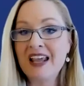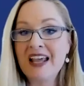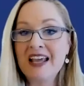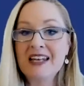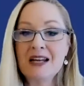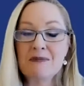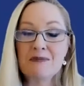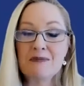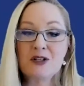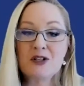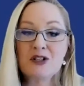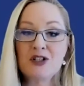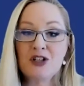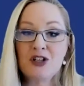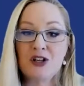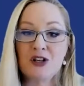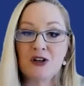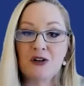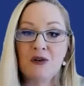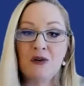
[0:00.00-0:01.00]
Number
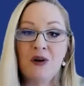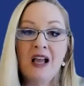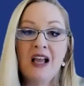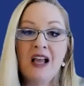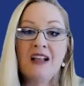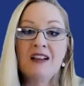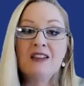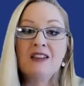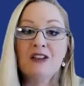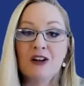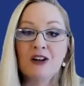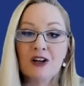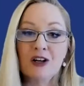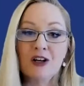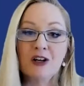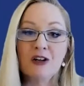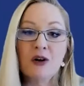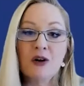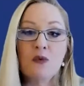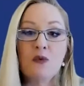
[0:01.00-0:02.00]
two,
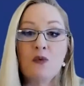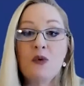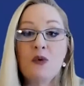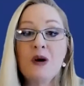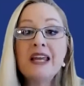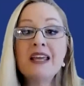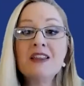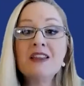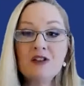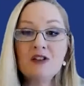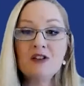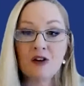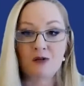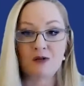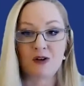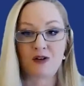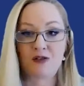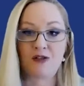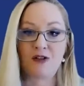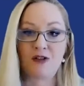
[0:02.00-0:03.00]
learn with your
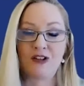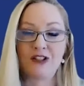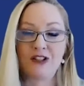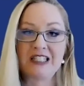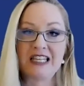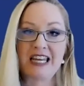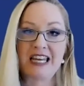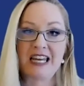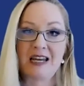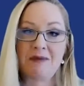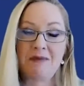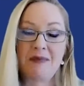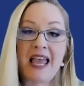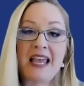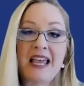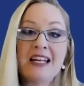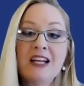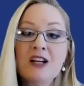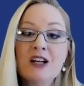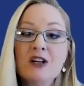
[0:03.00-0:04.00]
referral team
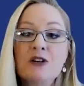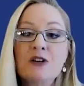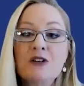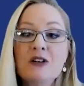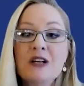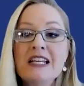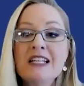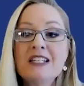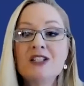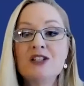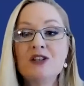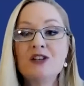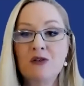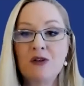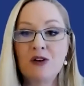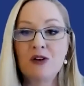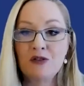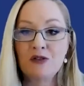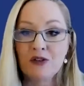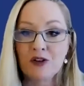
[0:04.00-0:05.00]
and increase
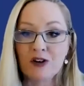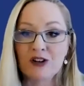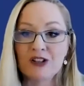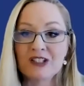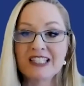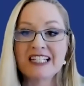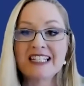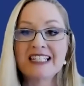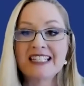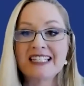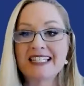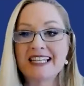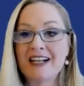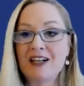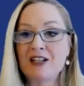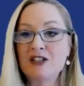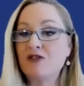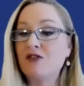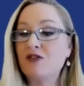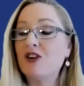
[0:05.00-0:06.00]
your referrals and
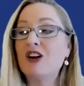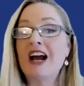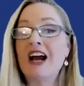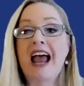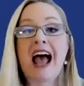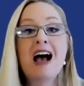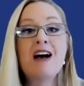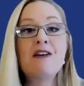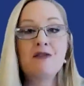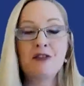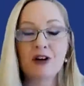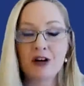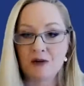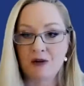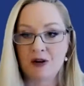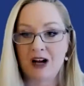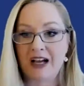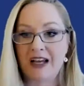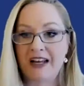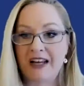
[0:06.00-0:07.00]
sales for
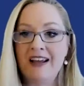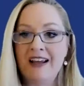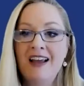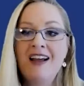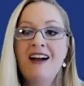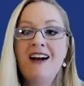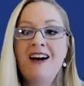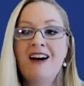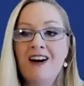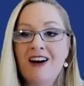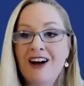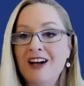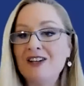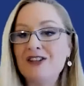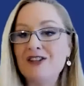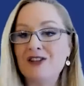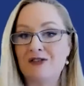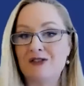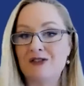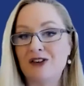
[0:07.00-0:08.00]
everyone on
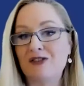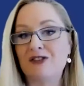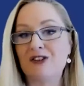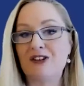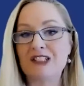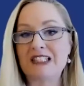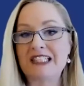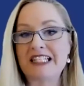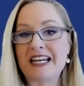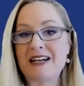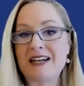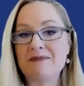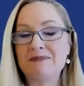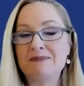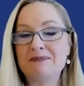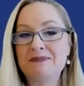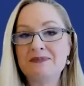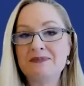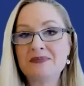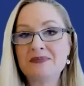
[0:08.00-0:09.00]
your referral team.
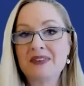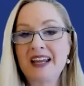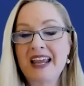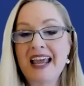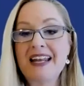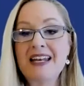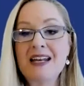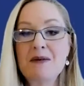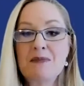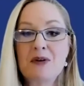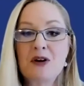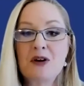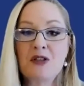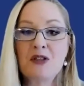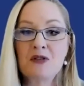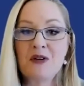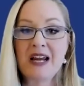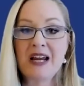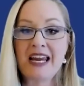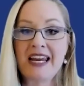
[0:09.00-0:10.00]
And number
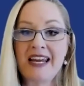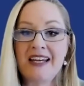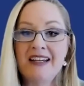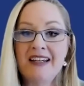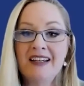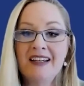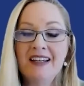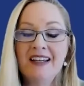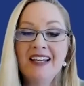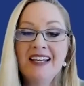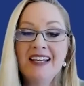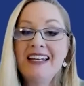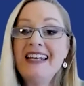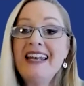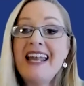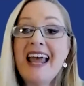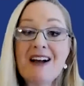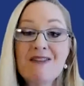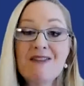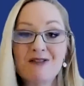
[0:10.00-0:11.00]
three,
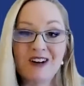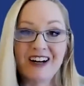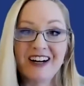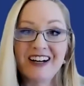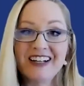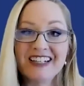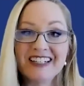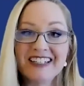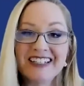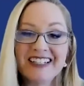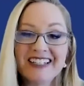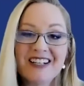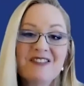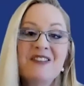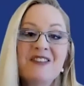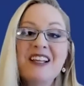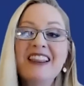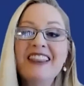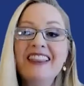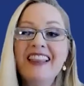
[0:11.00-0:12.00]
network
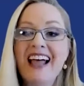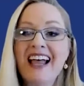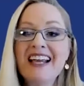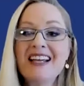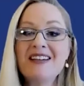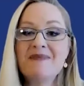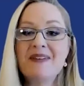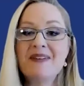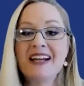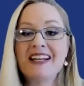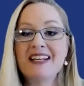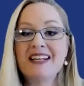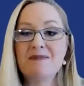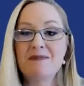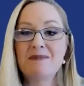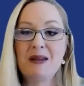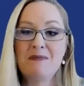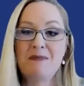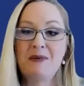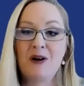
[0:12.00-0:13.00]
with like-minded
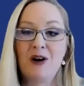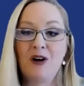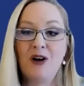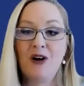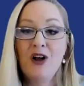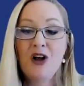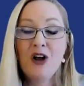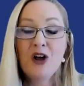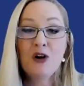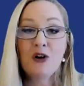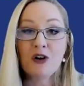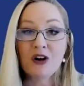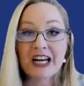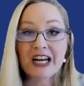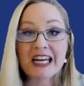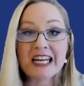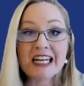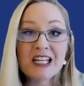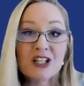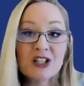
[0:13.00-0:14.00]
people who
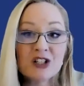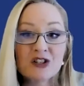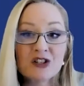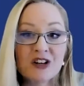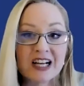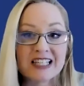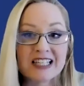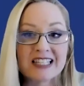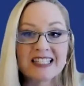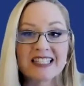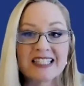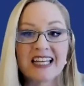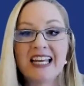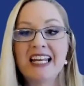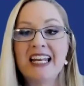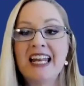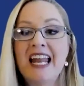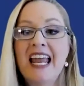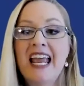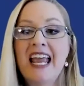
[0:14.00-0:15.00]
are
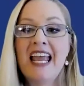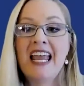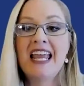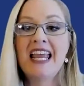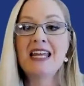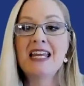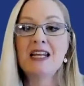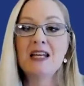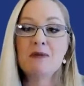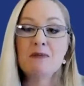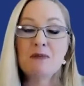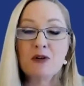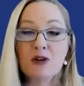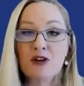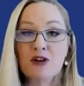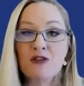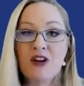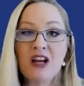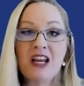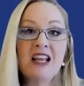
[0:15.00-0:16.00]
interested in
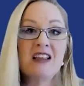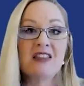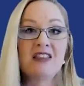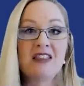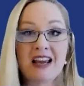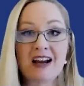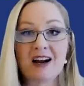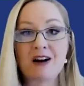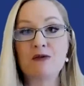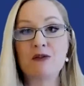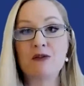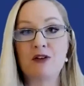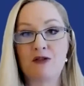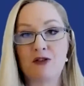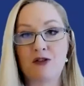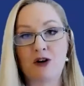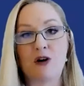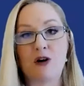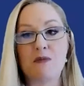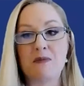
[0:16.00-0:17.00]
improving their
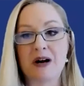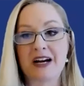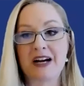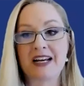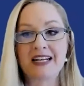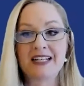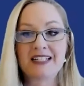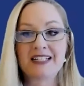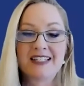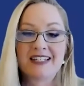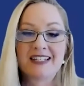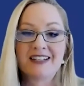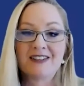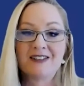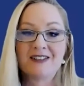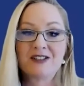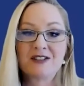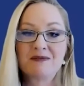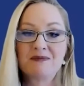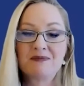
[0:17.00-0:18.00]
referral marketing
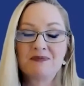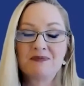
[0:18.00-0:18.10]
skills.